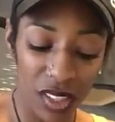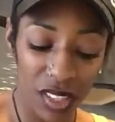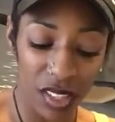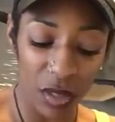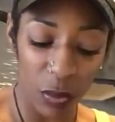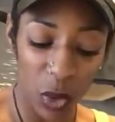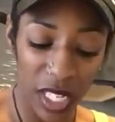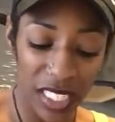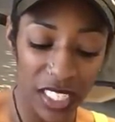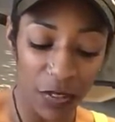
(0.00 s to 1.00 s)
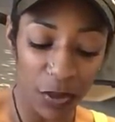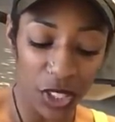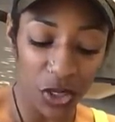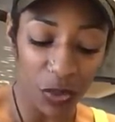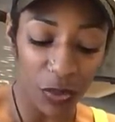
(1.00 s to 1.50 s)
the, the more
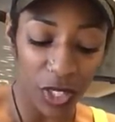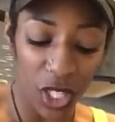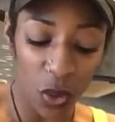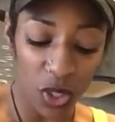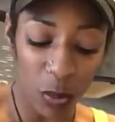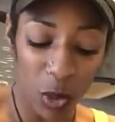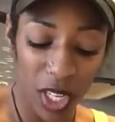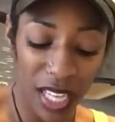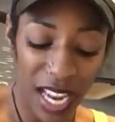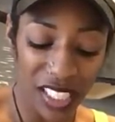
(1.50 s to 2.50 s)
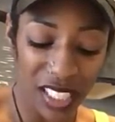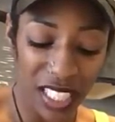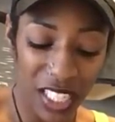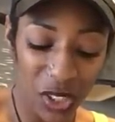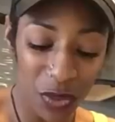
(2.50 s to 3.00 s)
indifferent you feel or the more
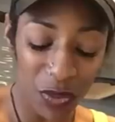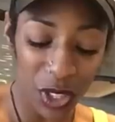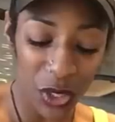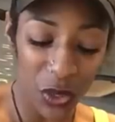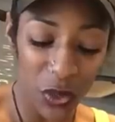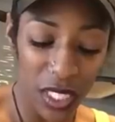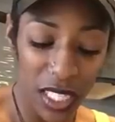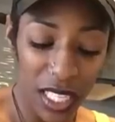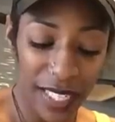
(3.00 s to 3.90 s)
nonchalant you feel.